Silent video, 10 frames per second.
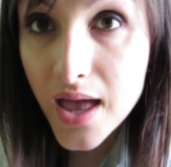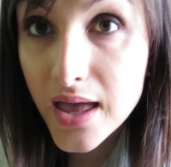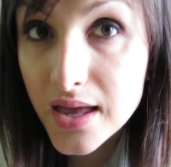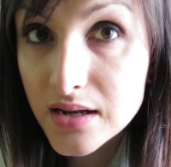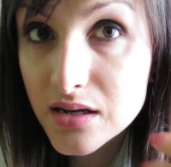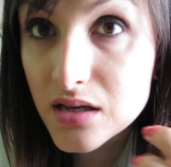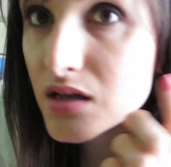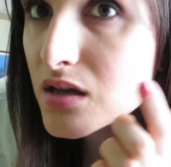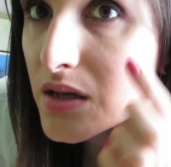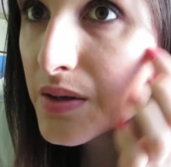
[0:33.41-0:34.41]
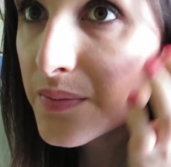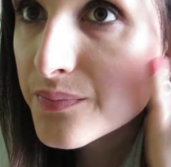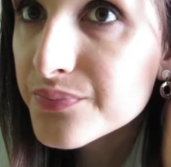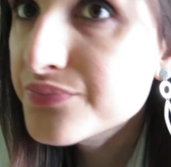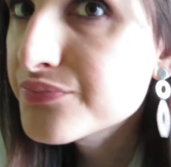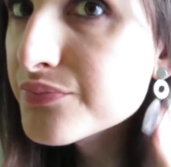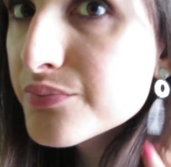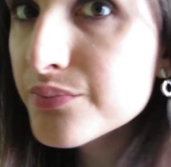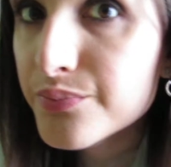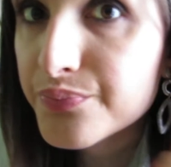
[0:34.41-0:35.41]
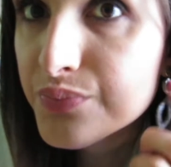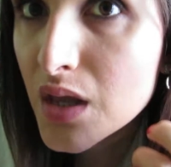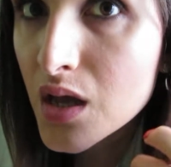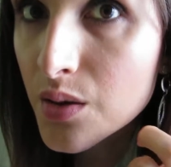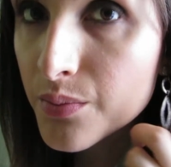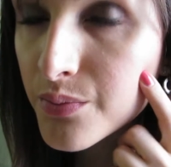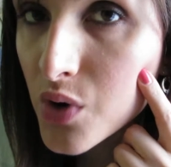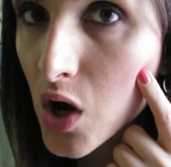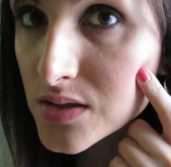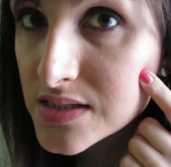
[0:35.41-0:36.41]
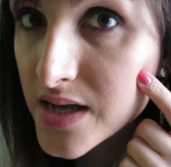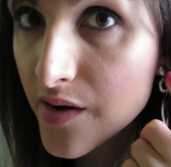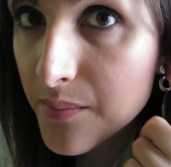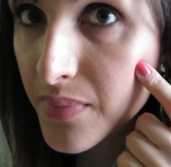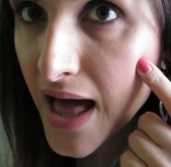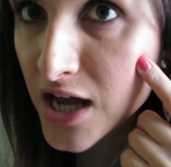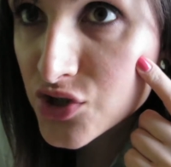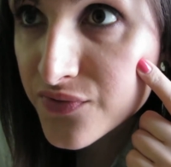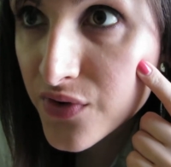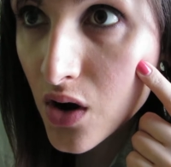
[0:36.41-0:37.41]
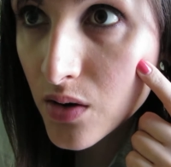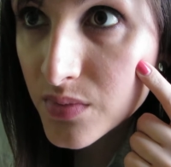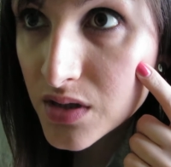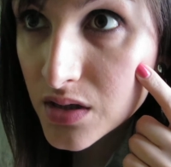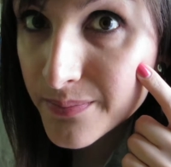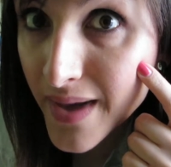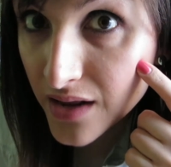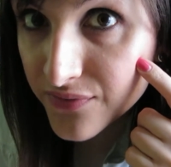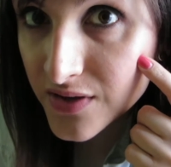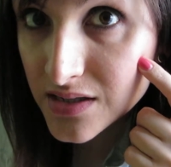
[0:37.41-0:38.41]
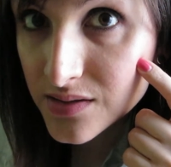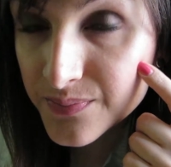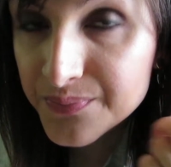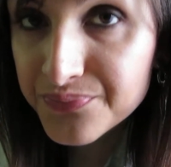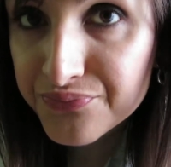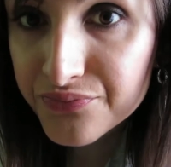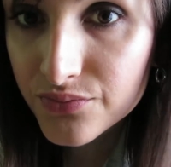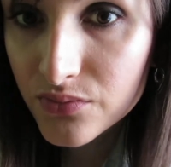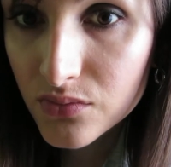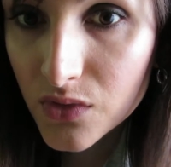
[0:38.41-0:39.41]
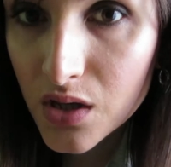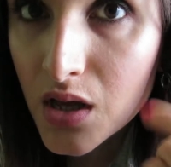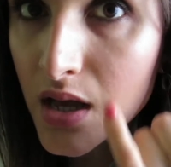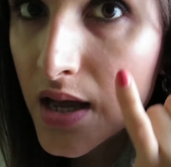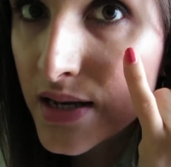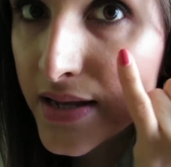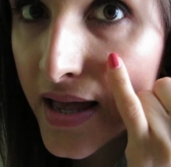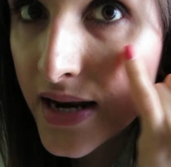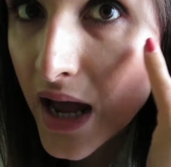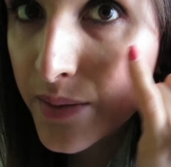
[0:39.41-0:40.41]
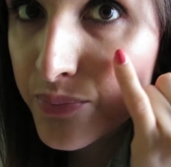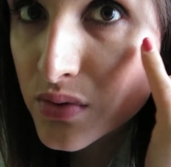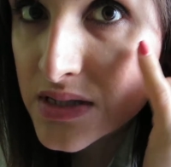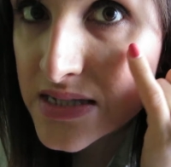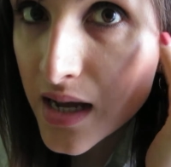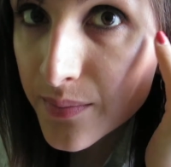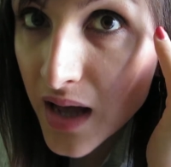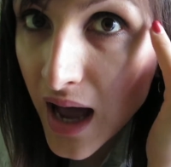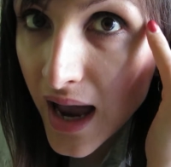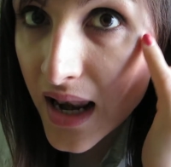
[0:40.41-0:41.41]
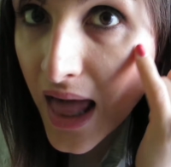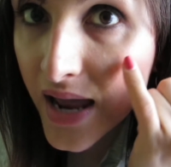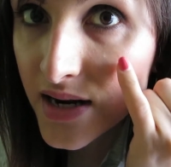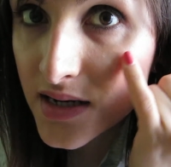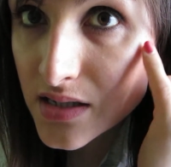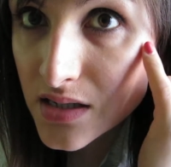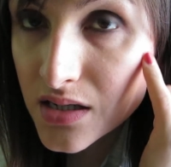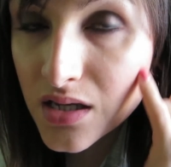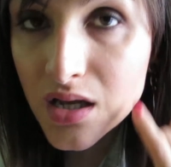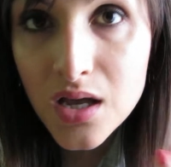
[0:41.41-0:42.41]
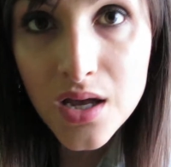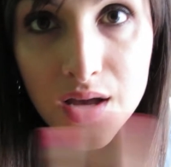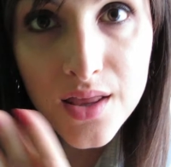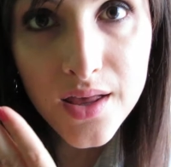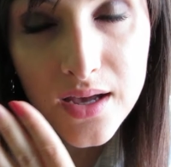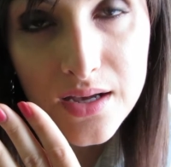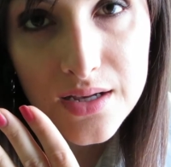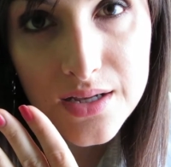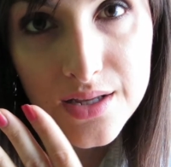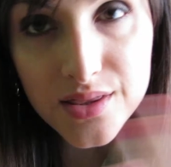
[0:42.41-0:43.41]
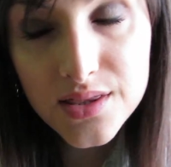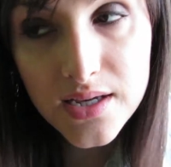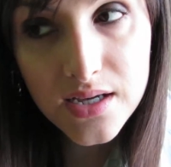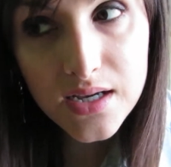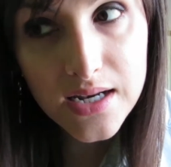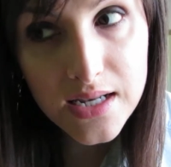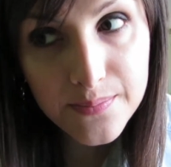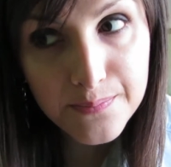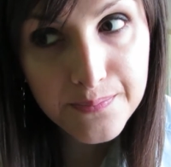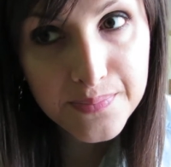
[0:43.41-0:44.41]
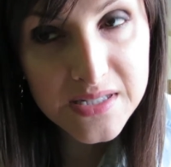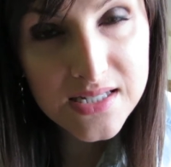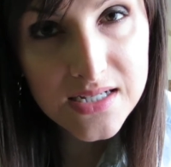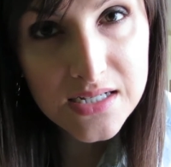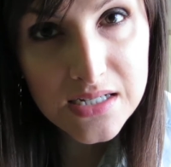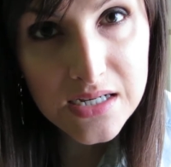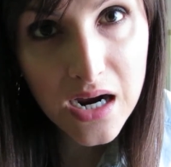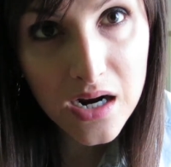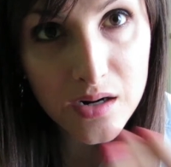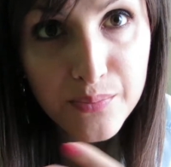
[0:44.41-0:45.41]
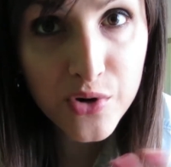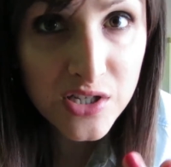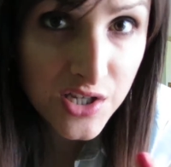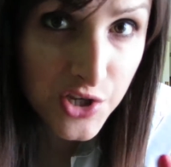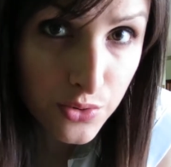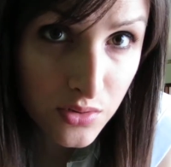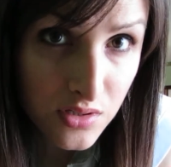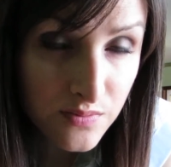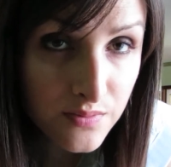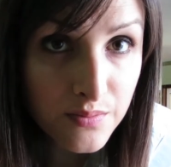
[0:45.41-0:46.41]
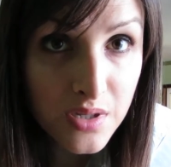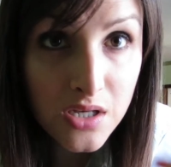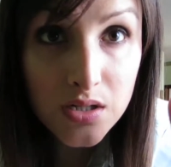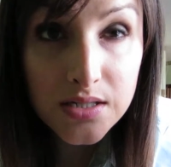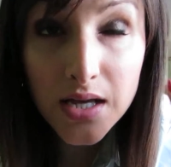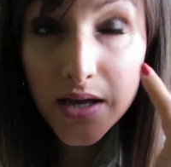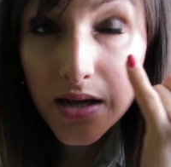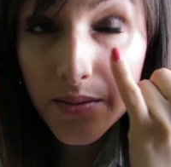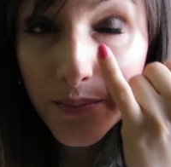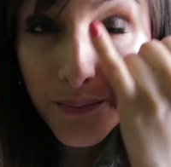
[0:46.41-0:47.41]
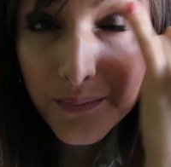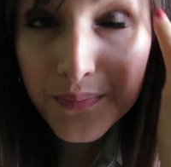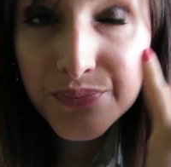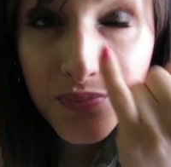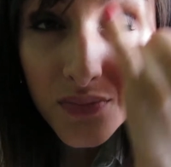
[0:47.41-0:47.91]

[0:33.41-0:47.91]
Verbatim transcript: and um, bronzer and blush from uh, Benefit. Then I put some highlighter. Uh, the lips uh, are pretty nude because um,